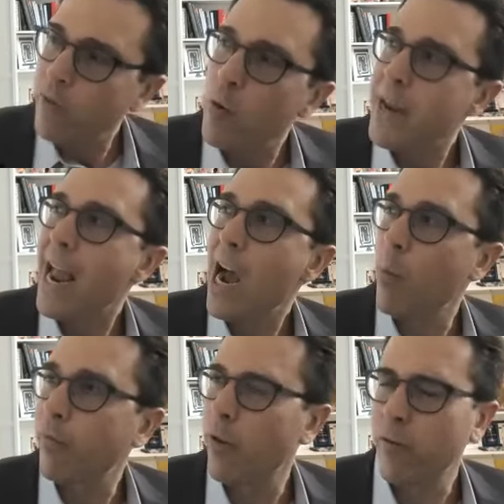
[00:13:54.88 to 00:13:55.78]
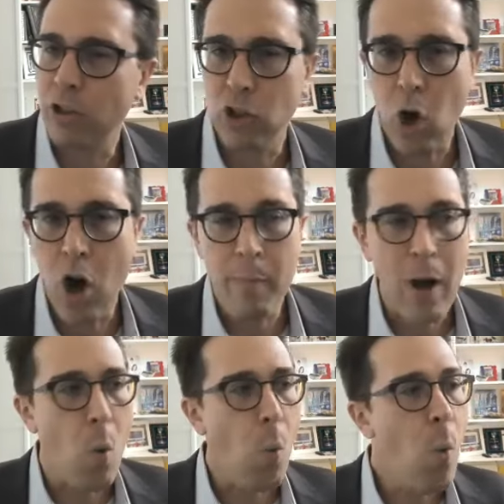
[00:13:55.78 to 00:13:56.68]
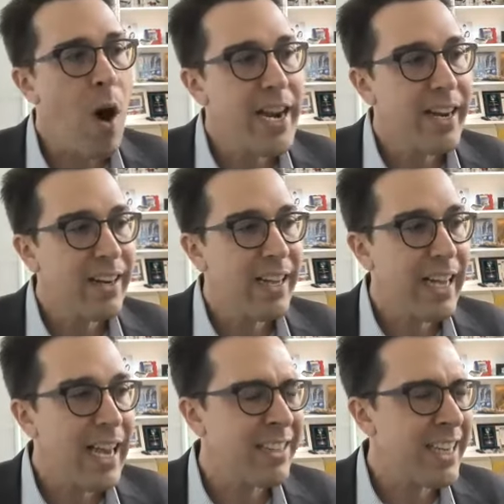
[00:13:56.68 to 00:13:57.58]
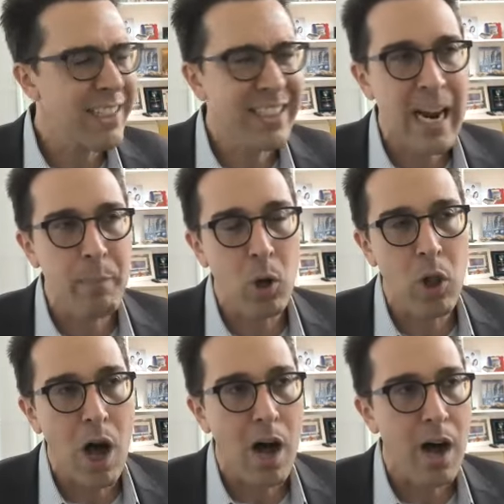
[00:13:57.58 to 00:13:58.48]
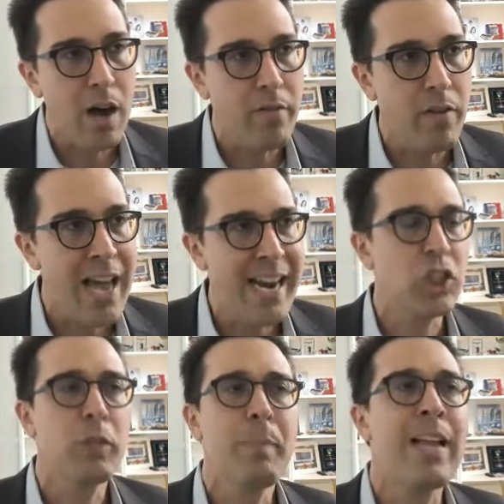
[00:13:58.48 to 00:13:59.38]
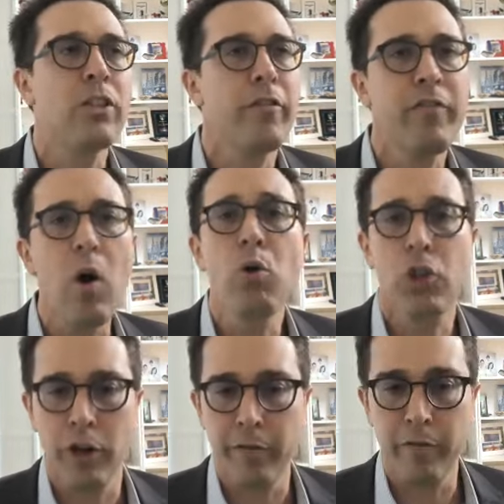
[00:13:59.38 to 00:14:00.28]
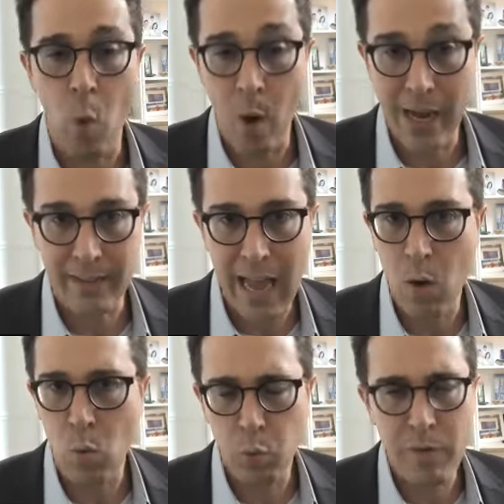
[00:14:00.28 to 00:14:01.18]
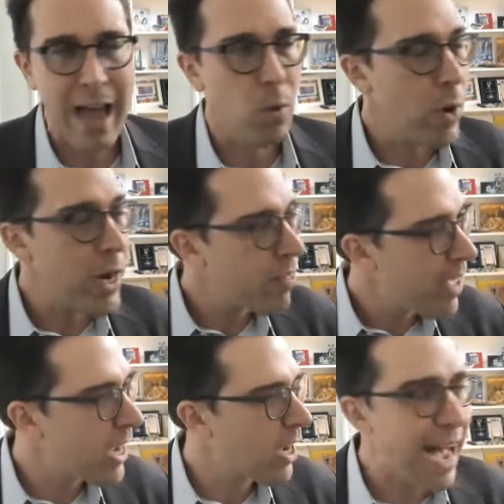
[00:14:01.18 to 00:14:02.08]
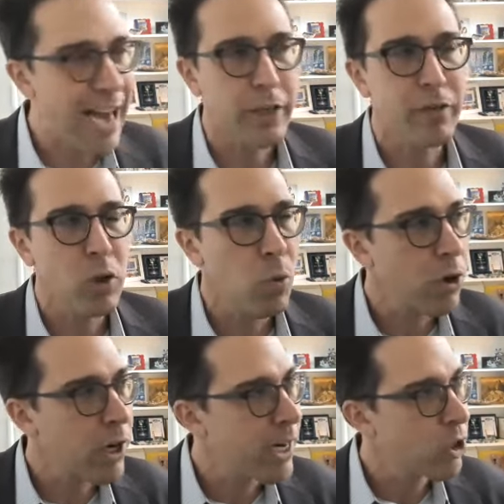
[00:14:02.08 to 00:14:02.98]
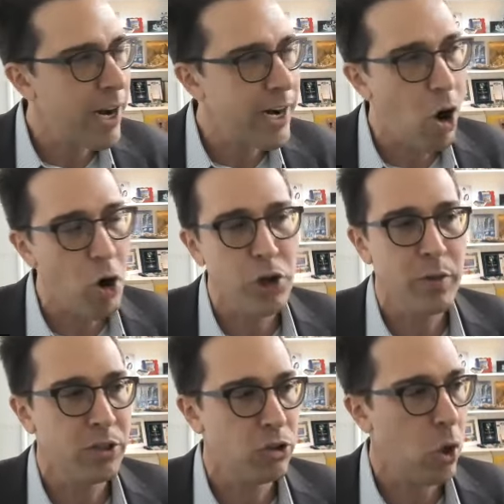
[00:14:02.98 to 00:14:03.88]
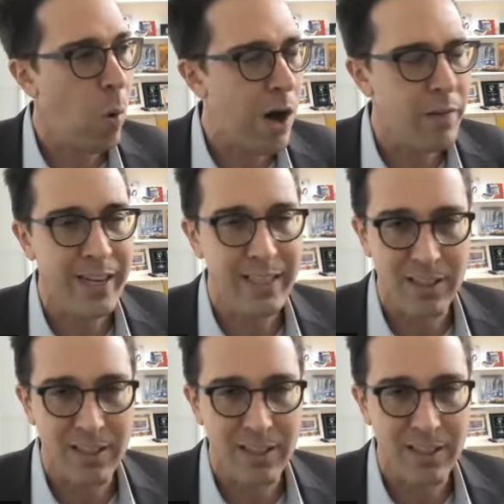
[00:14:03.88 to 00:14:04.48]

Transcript: if it would be helpful for us to talk about what is an example of an expense folks should avoid that that we think gosh if you were going to try to argue this is a qualified